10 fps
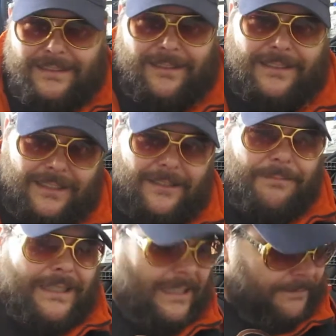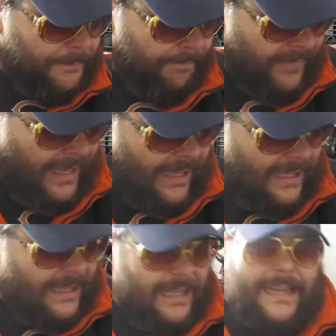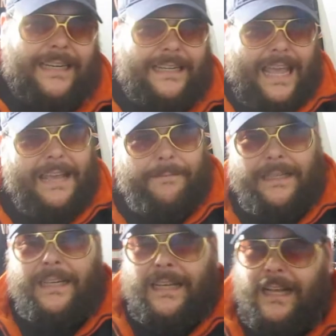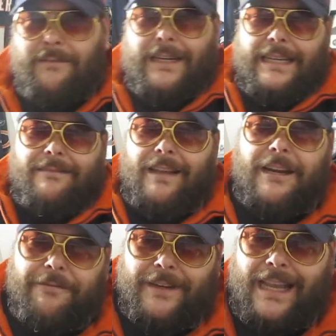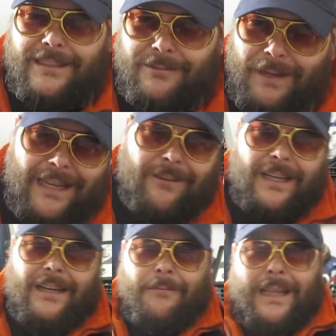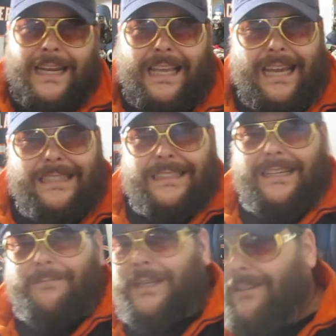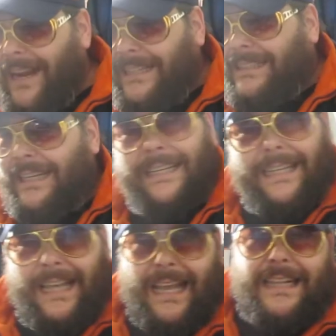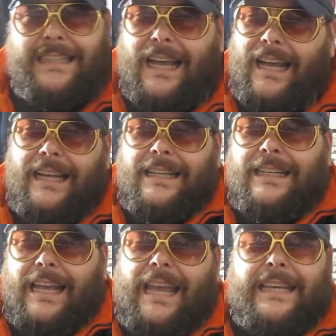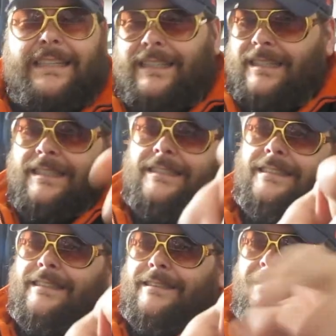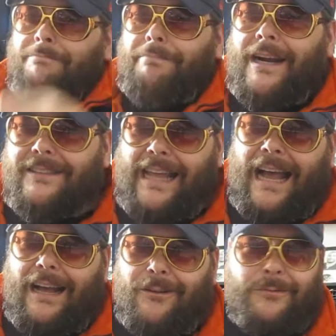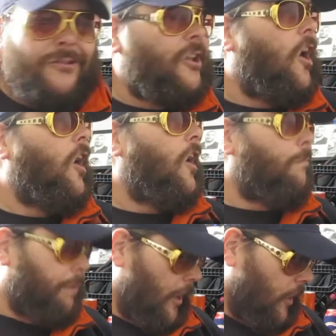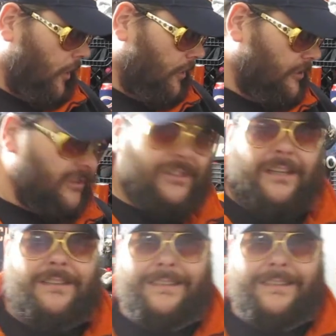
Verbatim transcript: So it's going to be good. Uh, other than that, uh, we're getting ready for next week. We're going to win again. It's going to be great. And, uh, hey, bird down the bears.